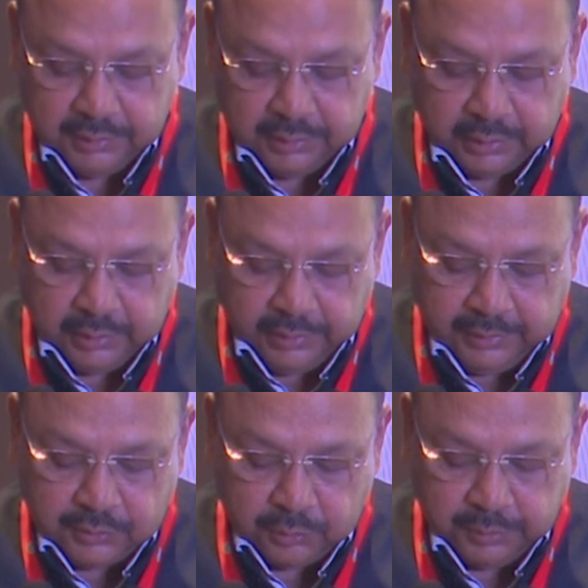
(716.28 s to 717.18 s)
it
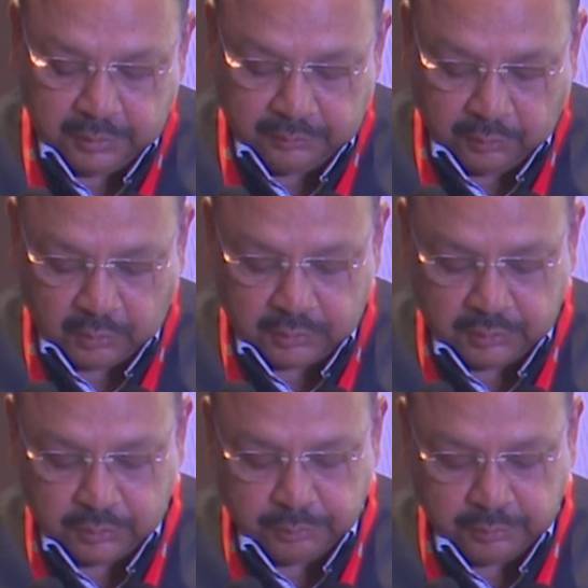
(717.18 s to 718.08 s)
needs to be
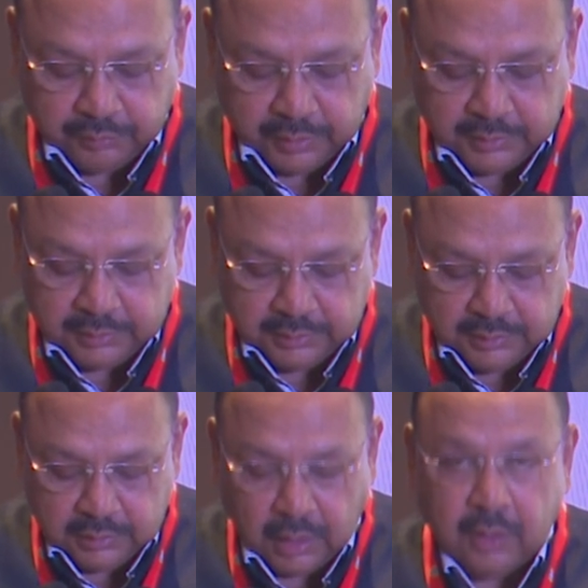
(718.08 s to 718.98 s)
revoked to prevent
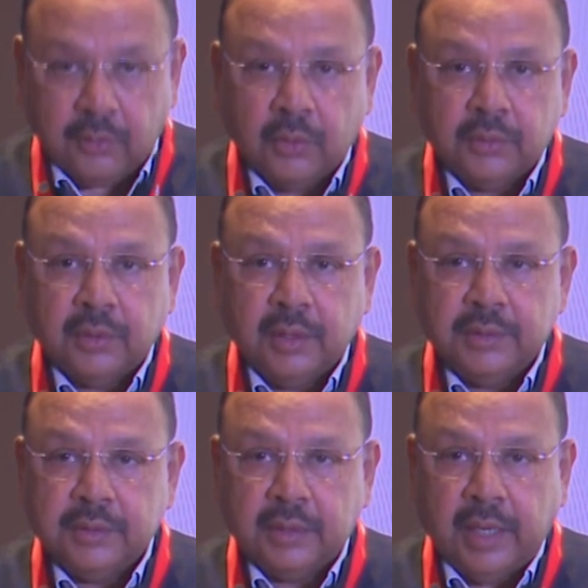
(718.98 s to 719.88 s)

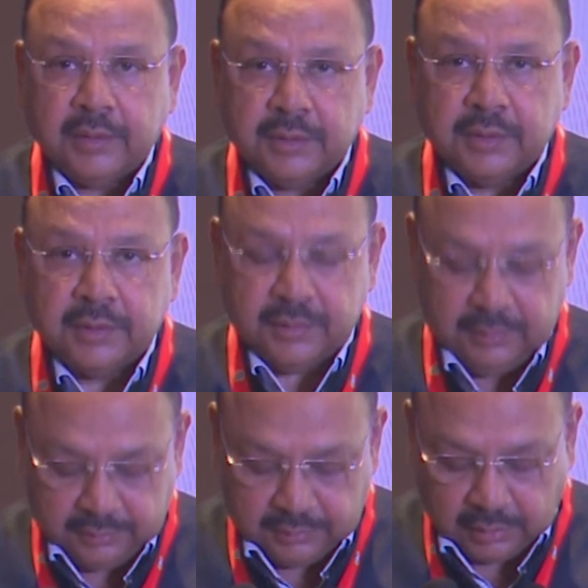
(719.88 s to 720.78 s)
unauthorized access
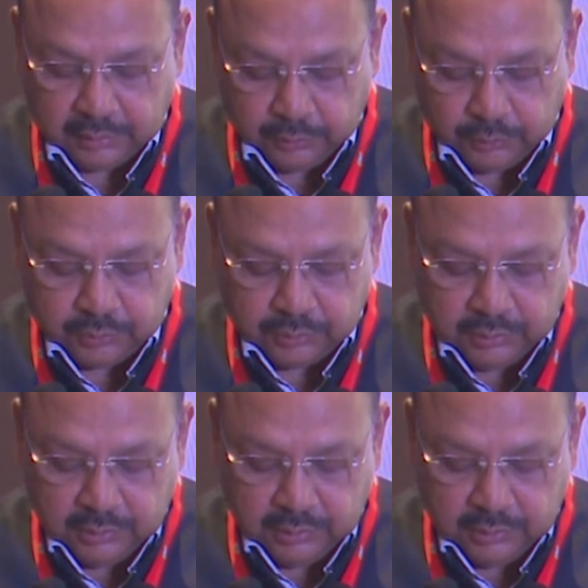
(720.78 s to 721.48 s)
and use.